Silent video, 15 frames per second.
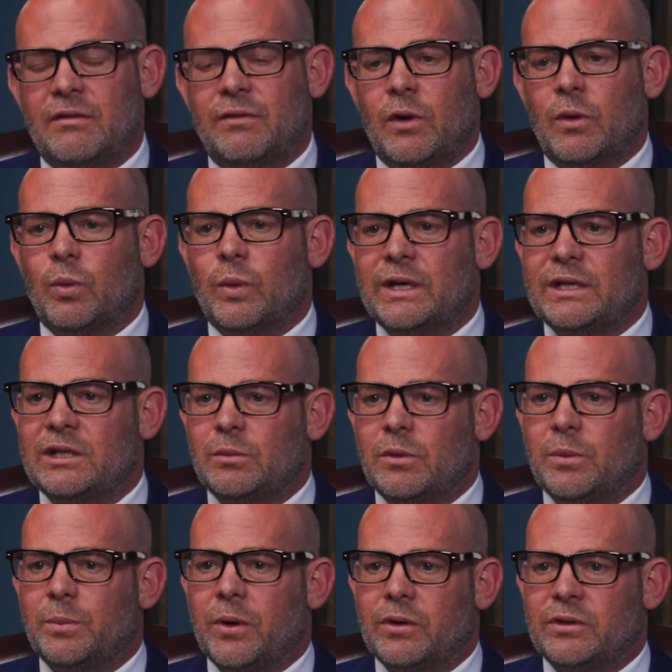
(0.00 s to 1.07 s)
for a
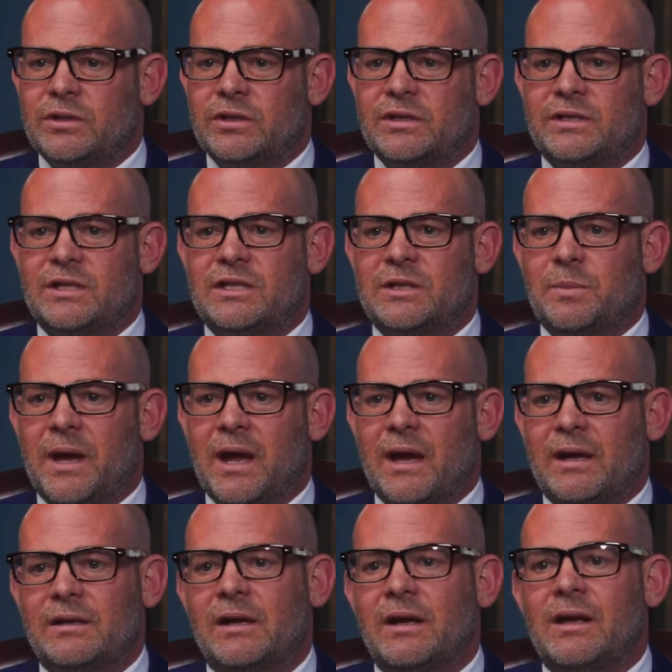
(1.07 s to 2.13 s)
reasonable person to
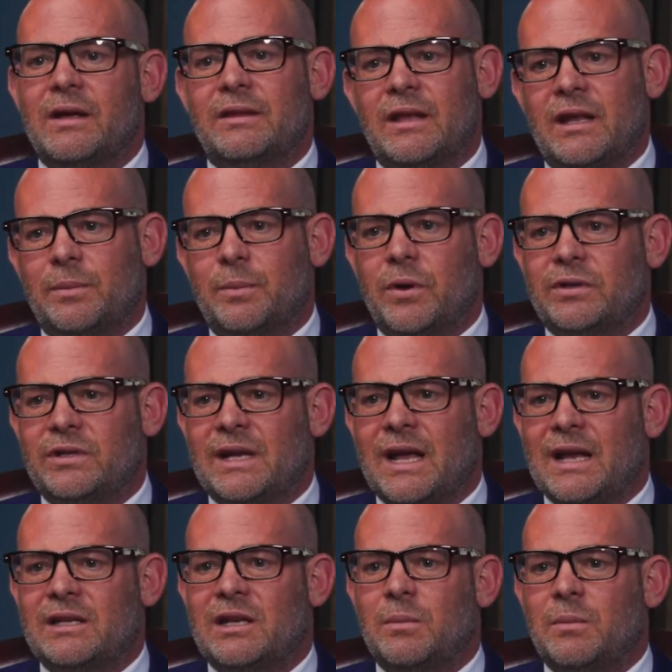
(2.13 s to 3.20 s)
suspect that a person
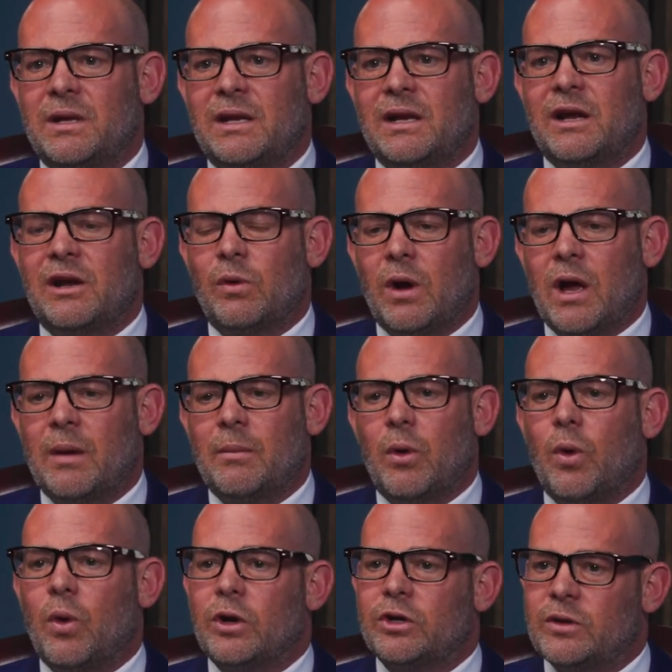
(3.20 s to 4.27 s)
had committed a crime
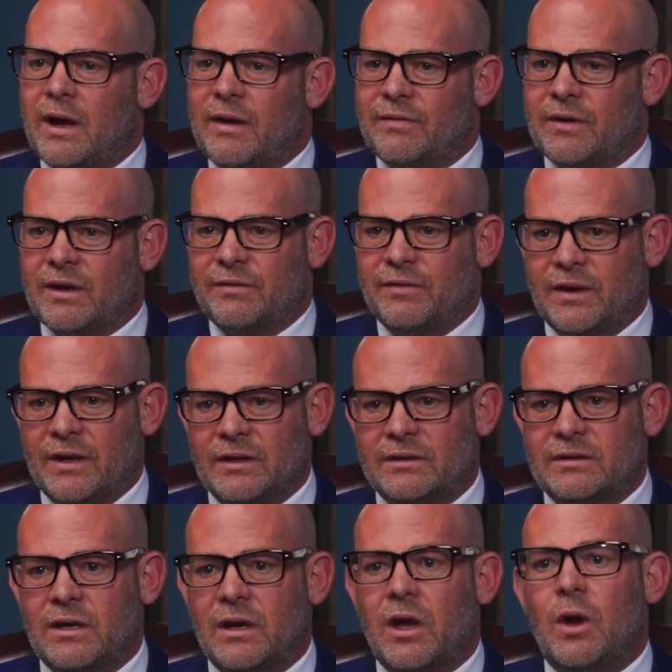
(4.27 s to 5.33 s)
or traffic
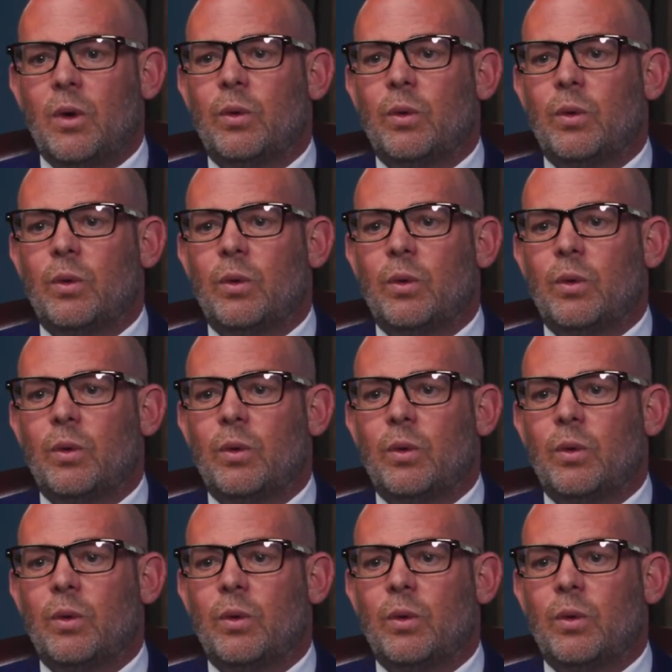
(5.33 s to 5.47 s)
offense,